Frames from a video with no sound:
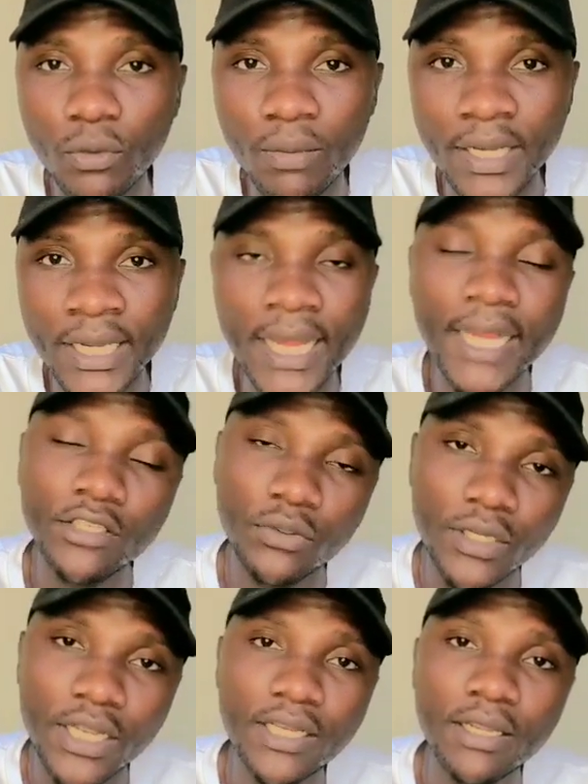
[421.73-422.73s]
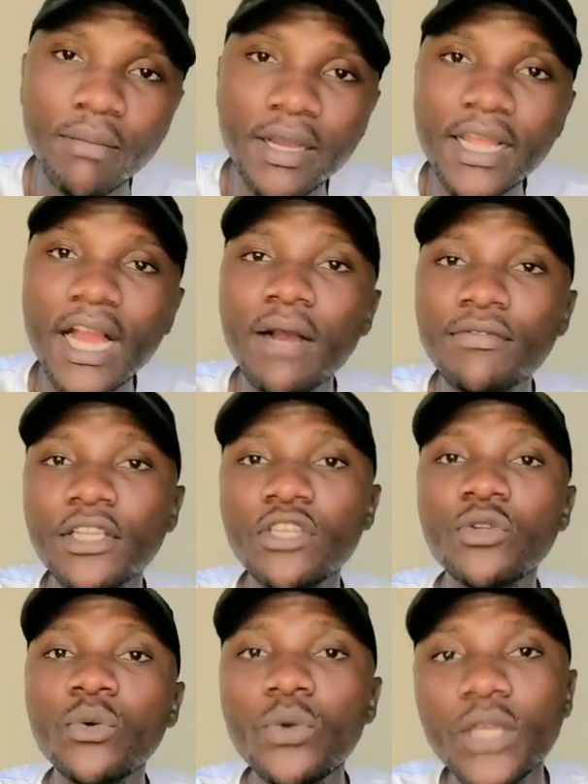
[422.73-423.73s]
your money and you get the money after
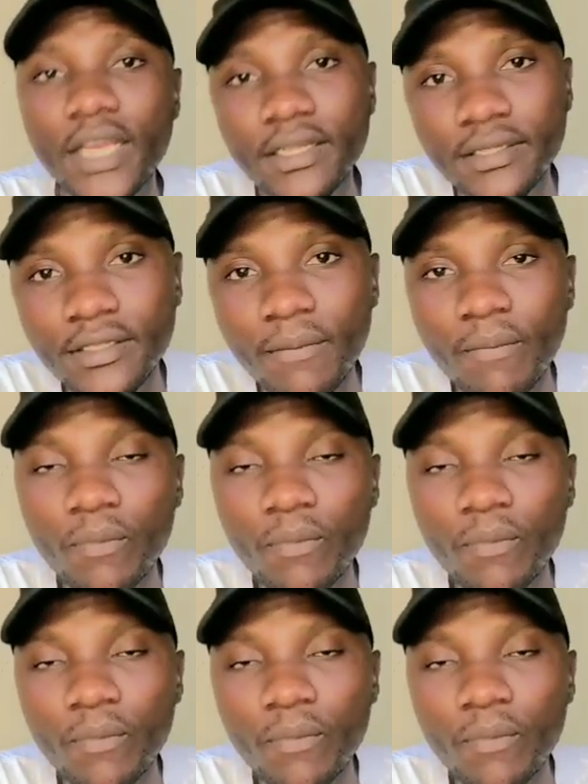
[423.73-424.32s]
two years